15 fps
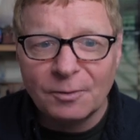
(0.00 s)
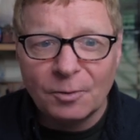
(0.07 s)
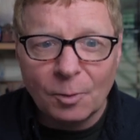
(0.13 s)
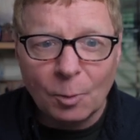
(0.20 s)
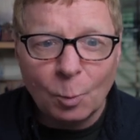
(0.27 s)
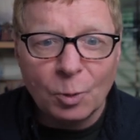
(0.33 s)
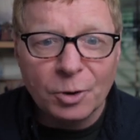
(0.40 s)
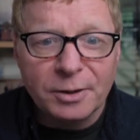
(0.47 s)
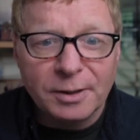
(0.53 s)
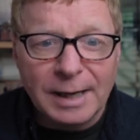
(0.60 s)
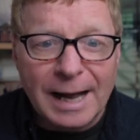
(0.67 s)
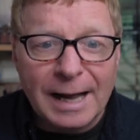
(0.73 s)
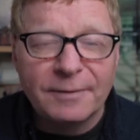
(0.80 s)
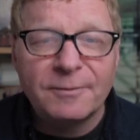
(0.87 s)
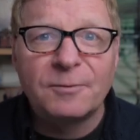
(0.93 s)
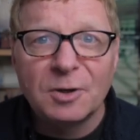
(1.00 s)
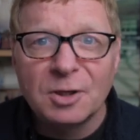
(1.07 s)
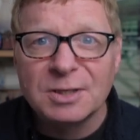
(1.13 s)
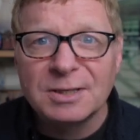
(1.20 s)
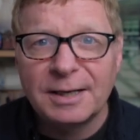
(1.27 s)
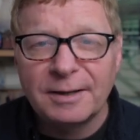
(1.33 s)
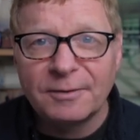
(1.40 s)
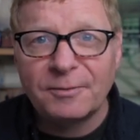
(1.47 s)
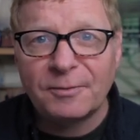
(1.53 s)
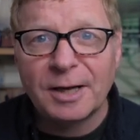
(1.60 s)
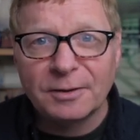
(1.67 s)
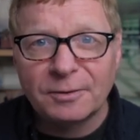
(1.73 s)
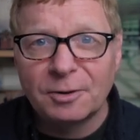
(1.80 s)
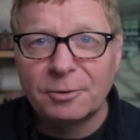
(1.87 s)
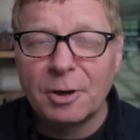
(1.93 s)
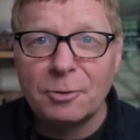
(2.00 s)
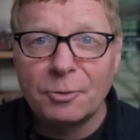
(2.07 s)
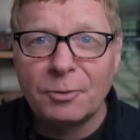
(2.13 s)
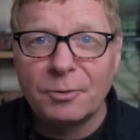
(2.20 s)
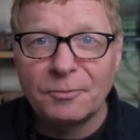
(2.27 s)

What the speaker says: that would adversely affect the growth